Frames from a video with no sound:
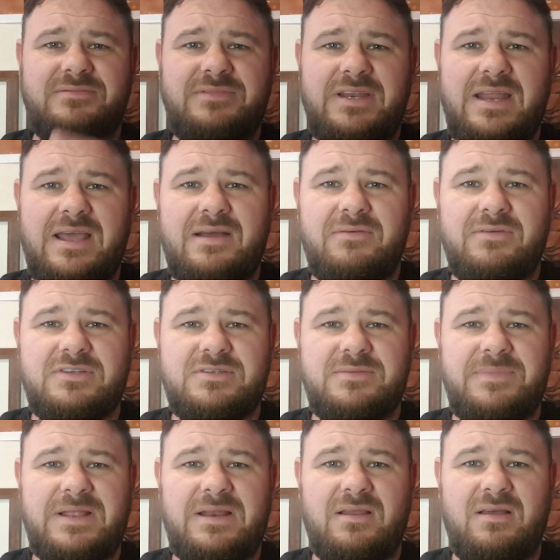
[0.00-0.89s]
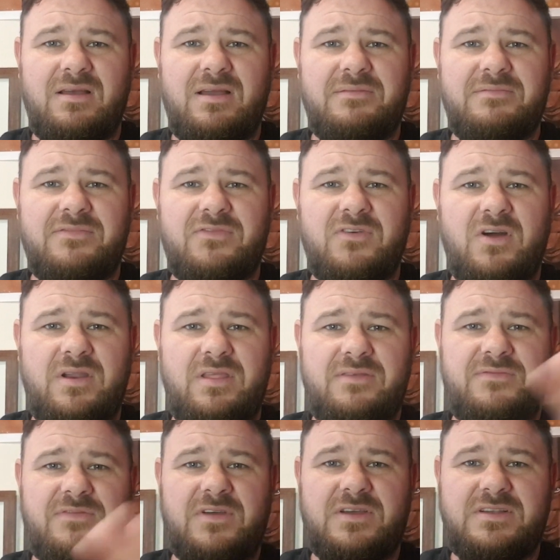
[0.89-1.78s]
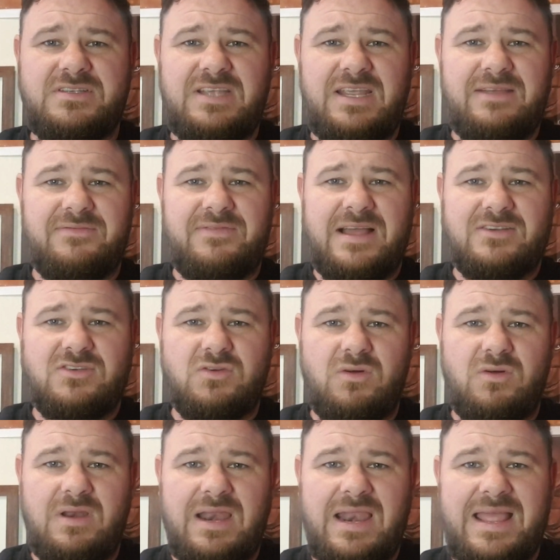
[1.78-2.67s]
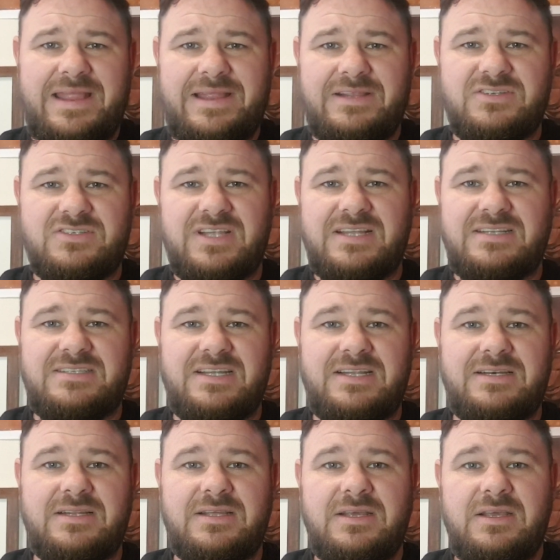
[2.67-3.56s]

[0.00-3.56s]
you know, it's a bit like Friday the 13th, that sort of lake setting.